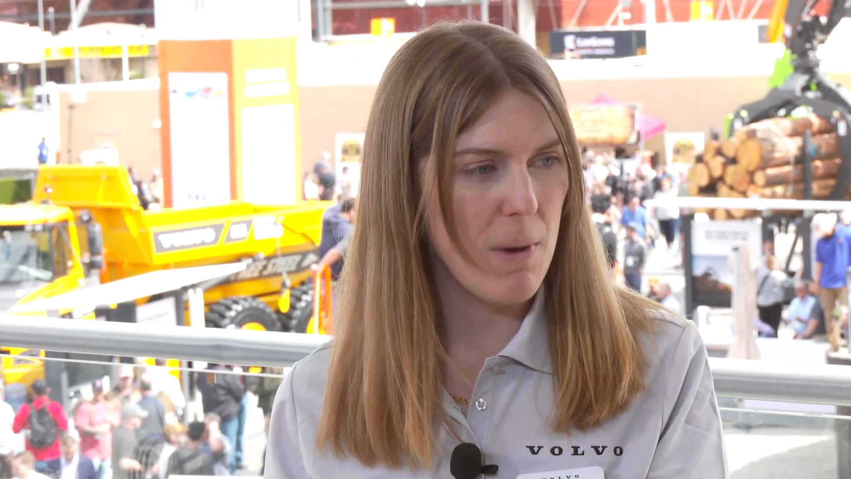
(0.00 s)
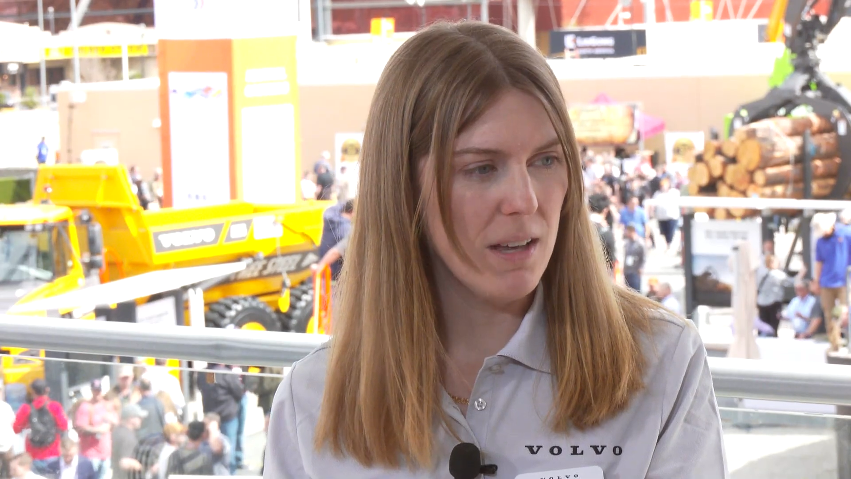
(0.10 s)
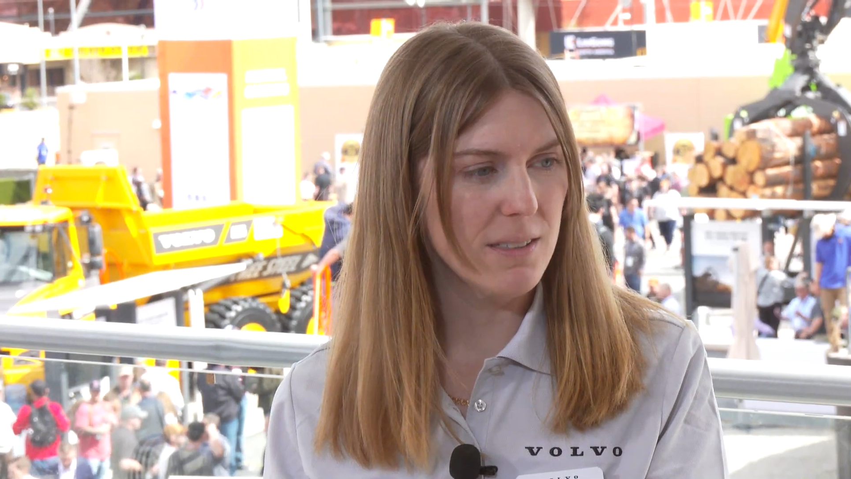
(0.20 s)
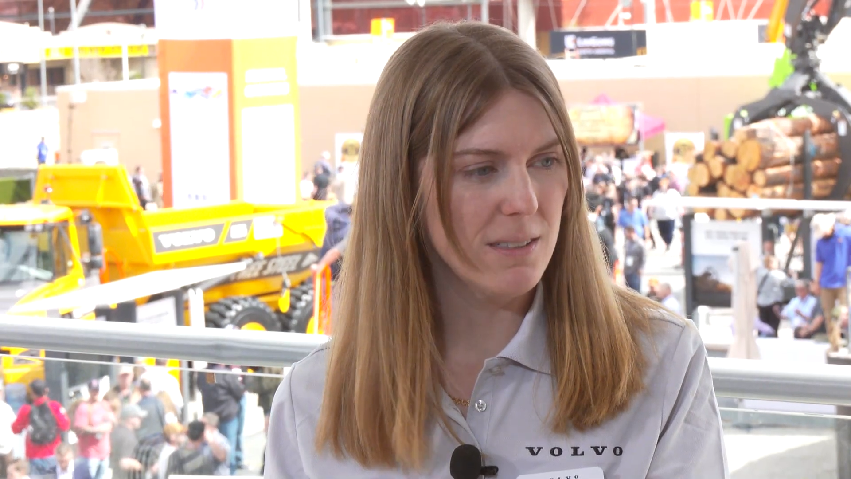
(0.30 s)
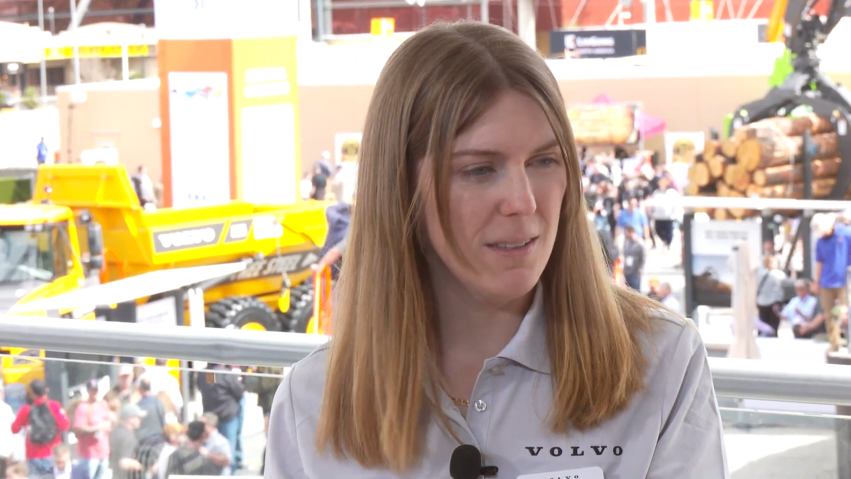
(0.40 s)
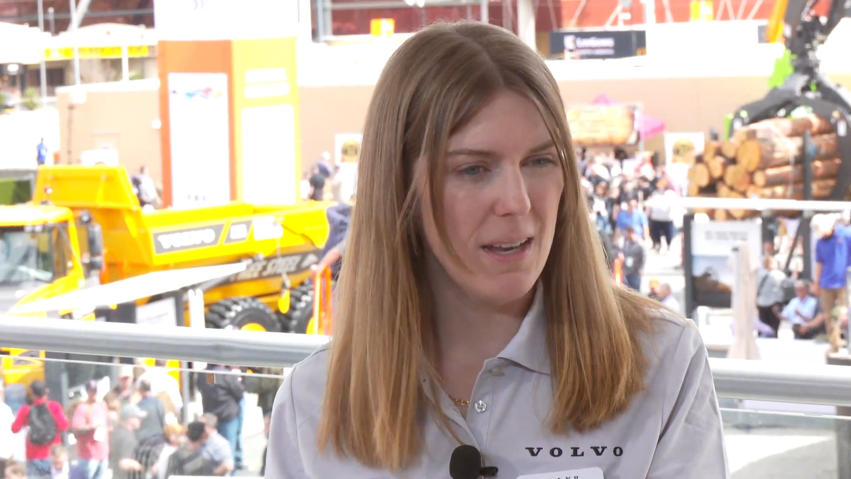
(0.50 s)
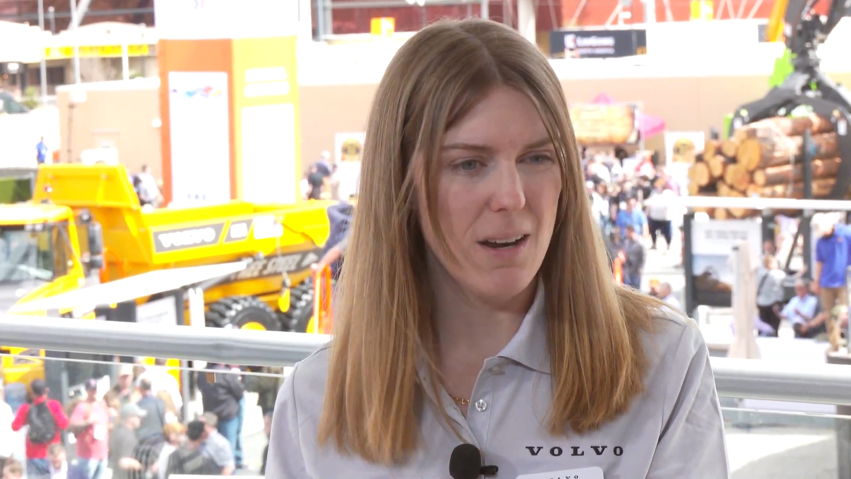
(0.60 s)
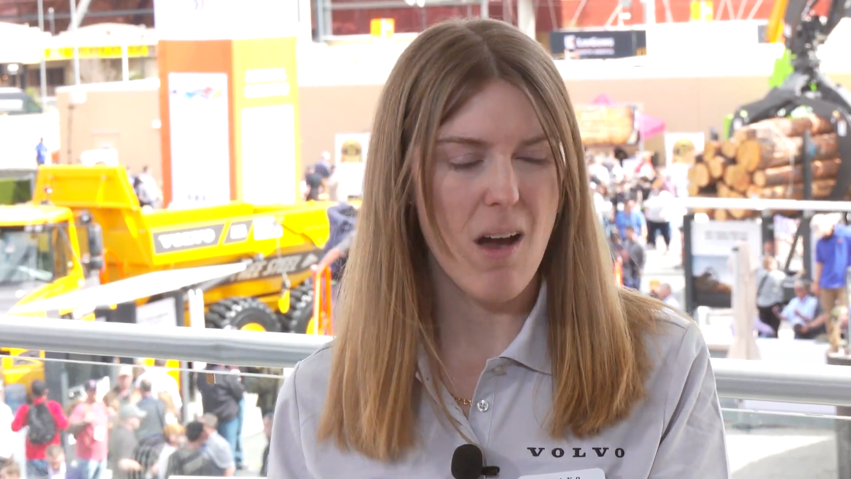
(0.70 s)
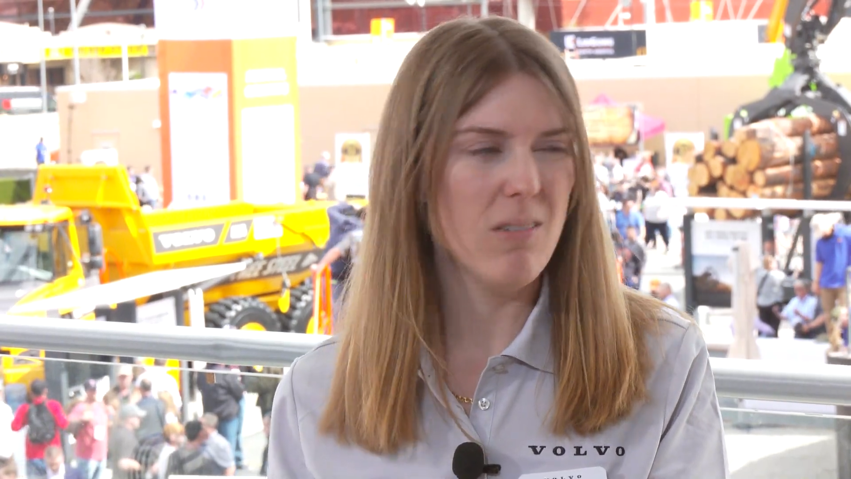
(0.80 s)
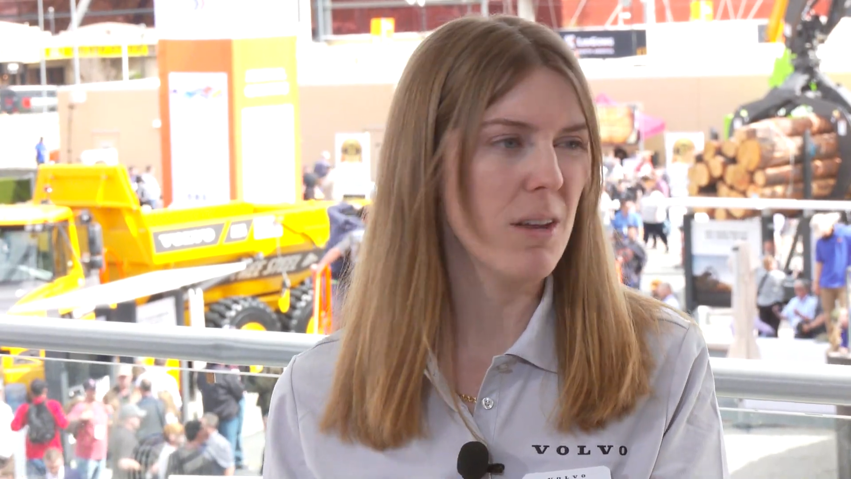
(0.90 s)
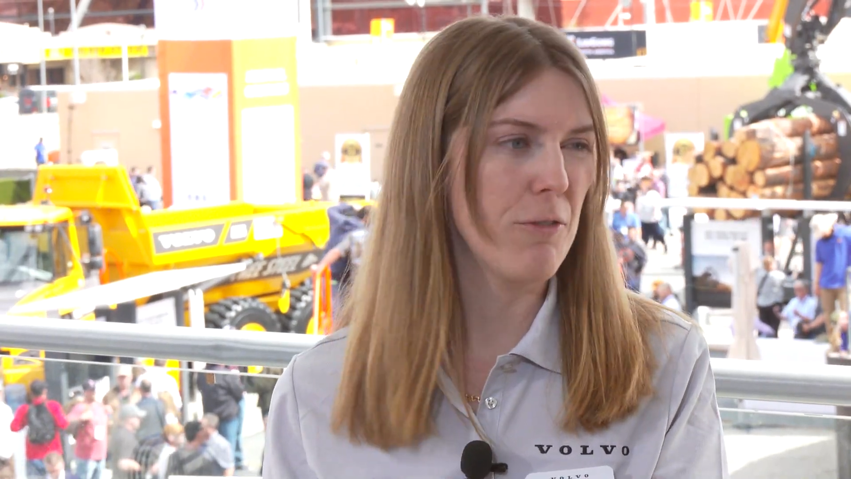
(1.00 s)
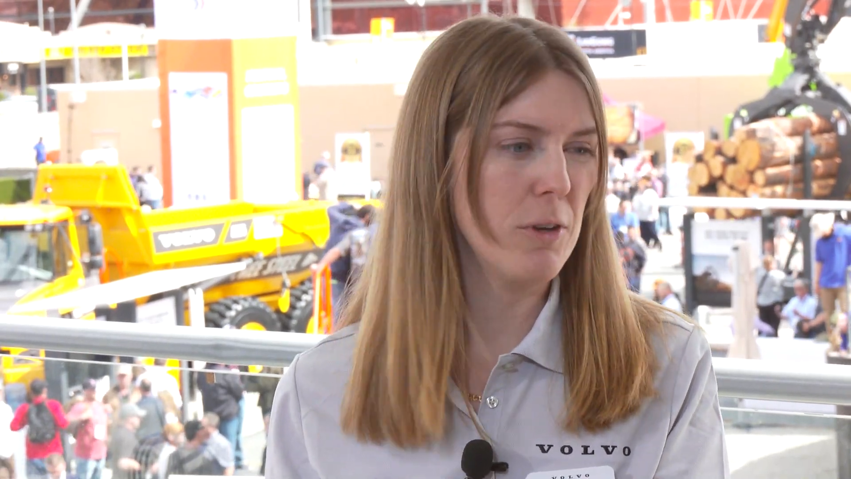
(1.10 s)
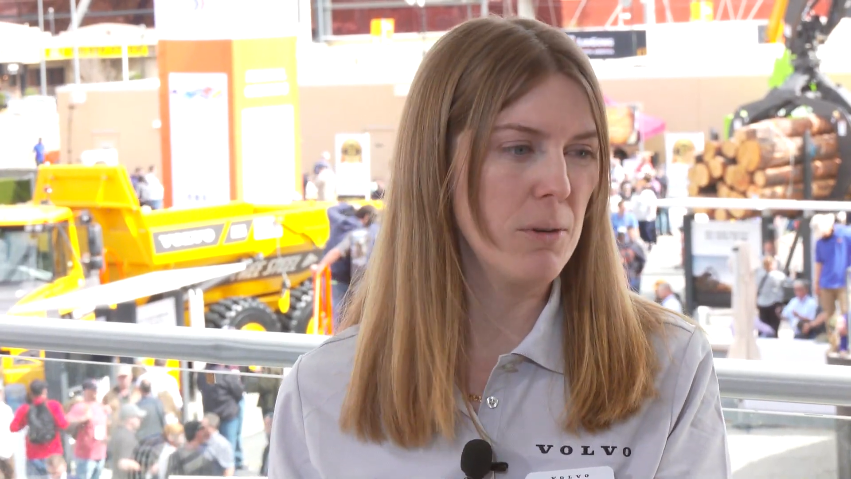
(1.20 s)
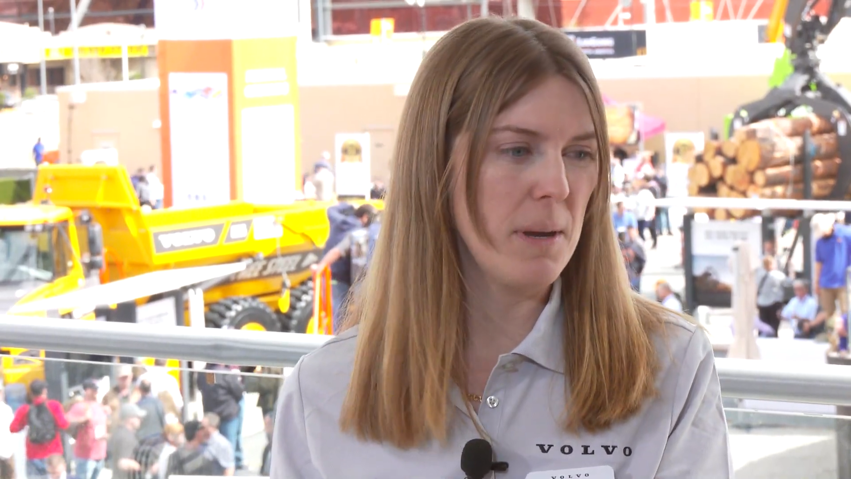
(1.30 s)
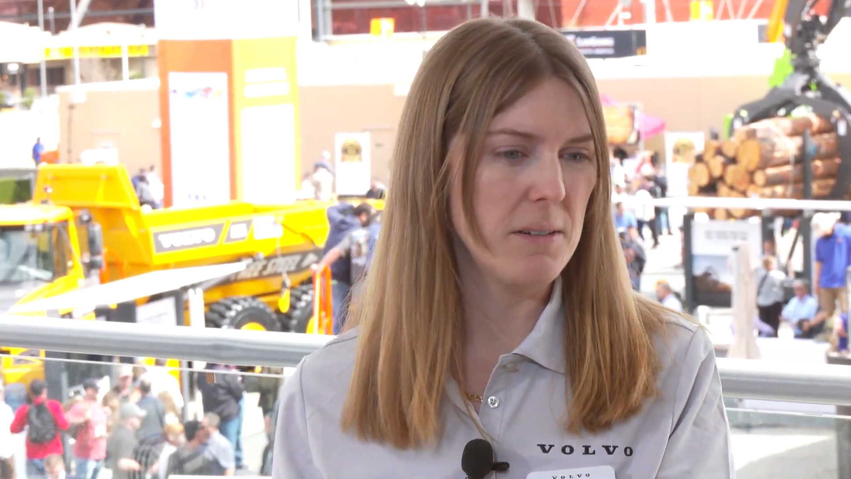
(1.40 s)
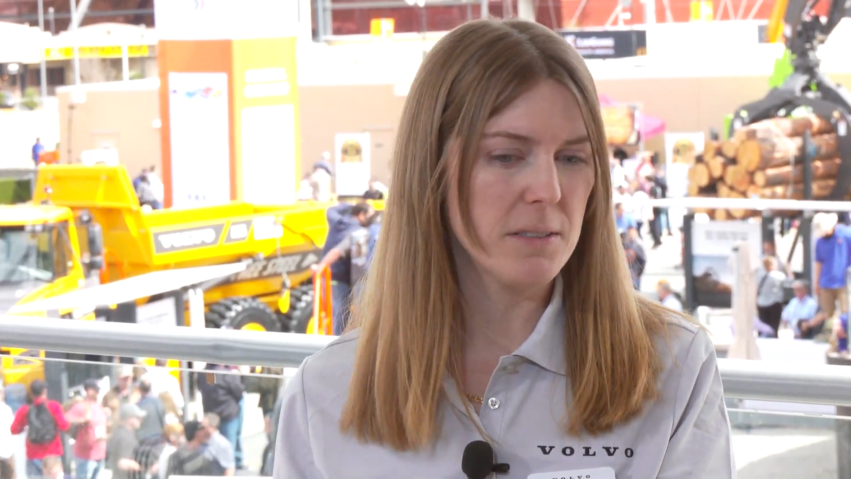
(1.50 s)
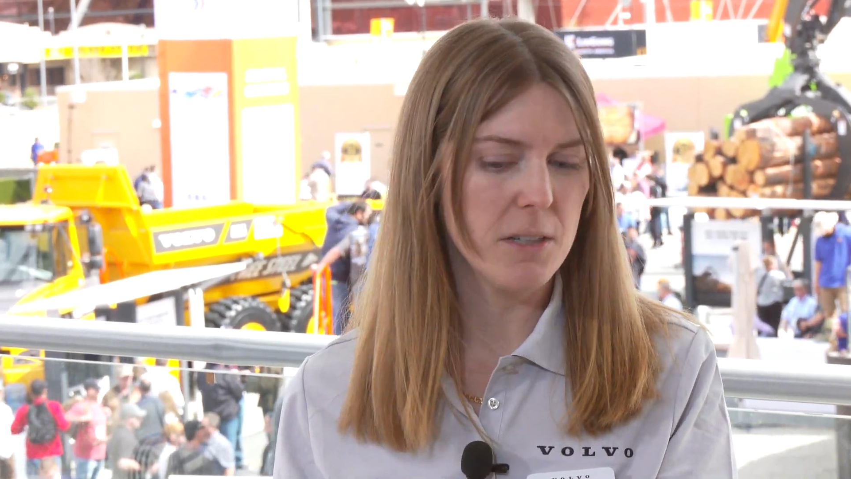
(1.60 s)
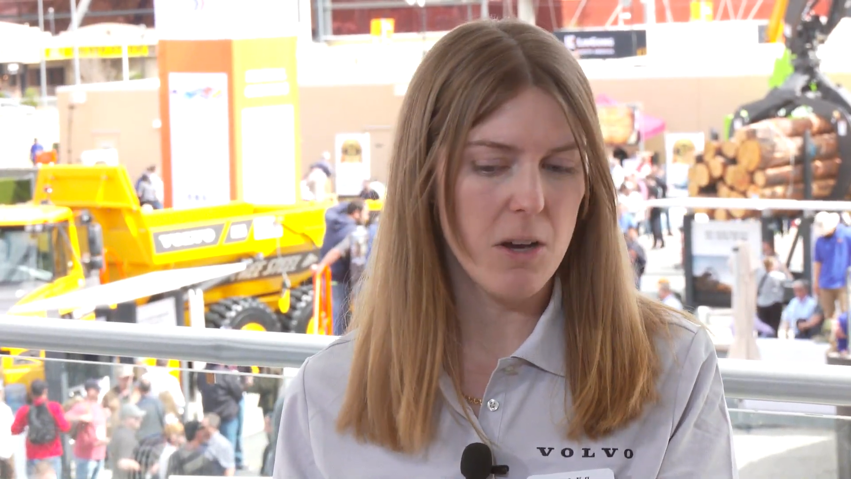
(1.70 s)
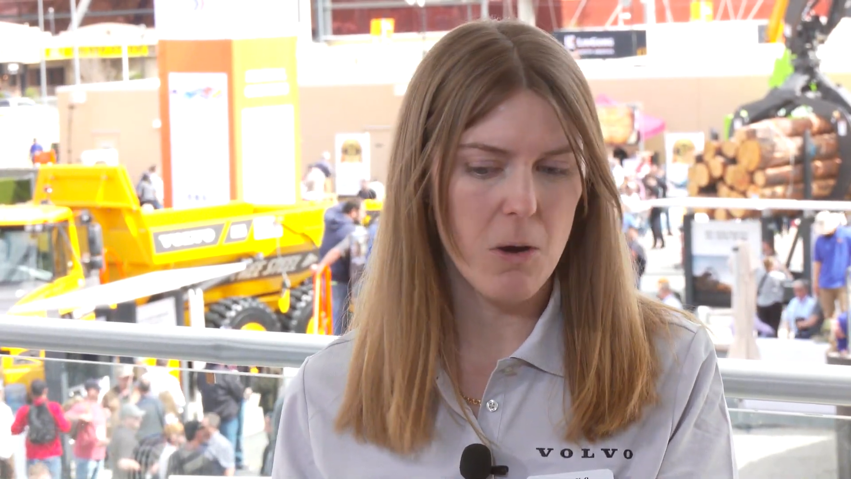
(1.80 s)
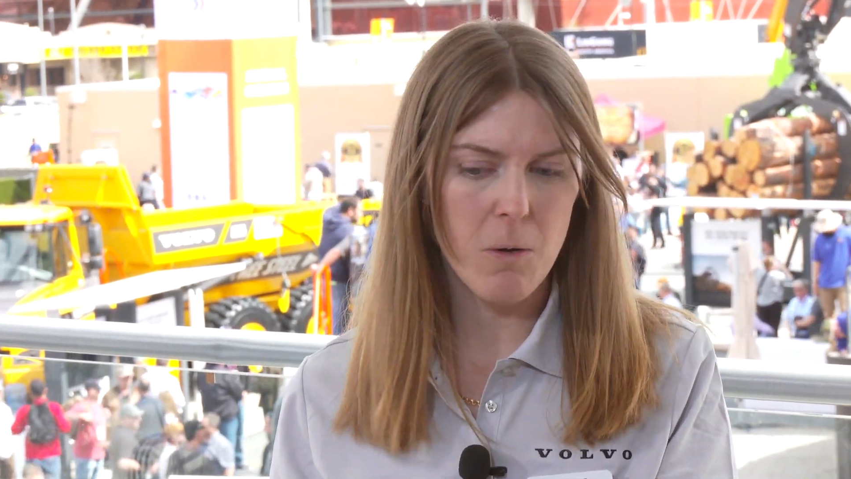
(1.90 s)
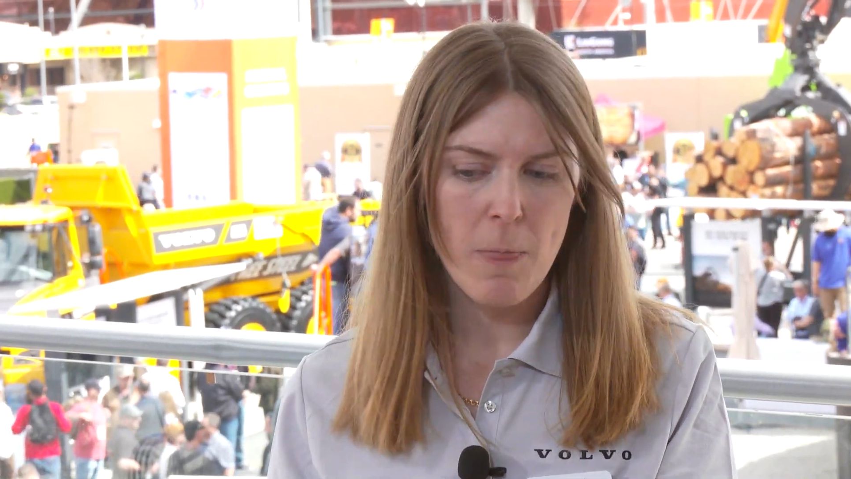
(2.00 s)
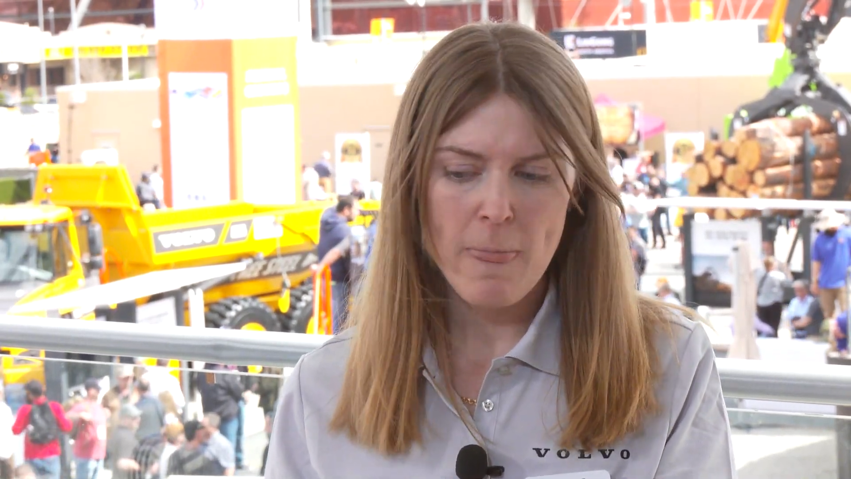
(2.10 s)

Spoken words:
us than only a few years ago.